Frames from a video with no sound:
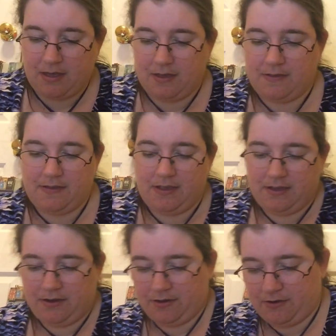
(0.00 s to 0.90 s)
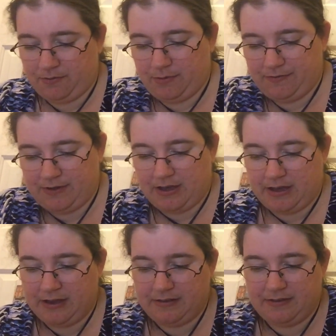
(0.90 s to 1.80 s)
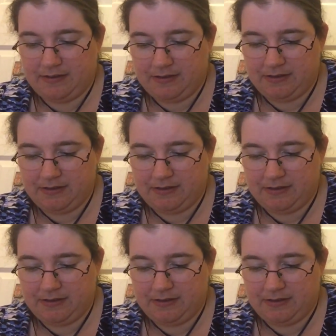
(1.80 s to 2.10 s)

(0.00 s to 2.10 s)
Let's see here. We've got,